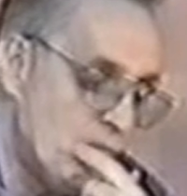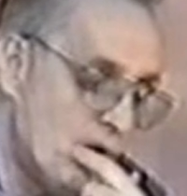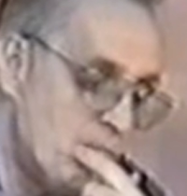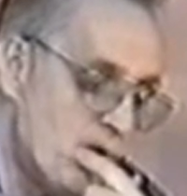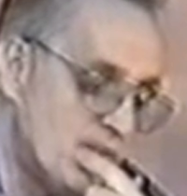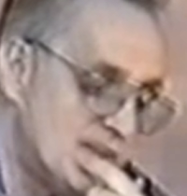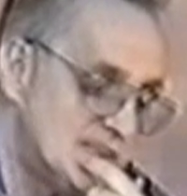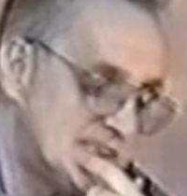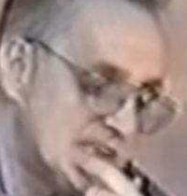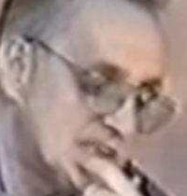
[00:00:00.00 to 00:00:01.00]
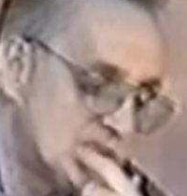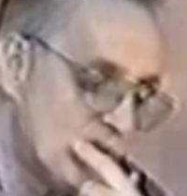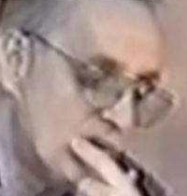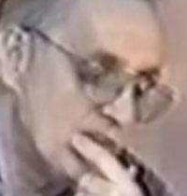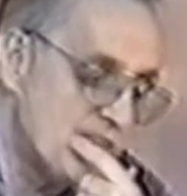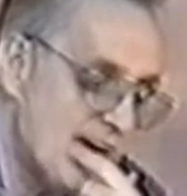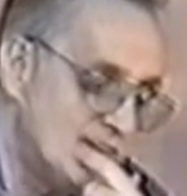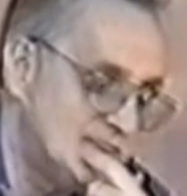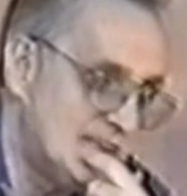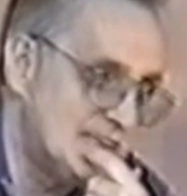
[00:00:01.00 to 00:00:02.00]
where more than
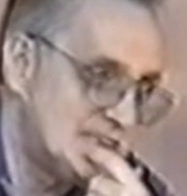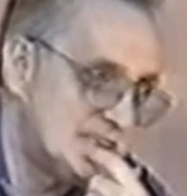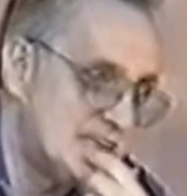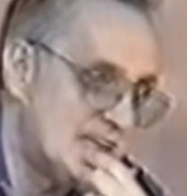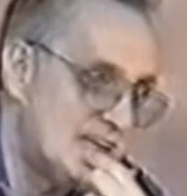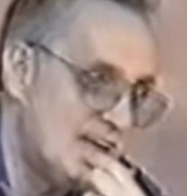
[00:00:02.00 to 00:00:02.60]
600,000, that's,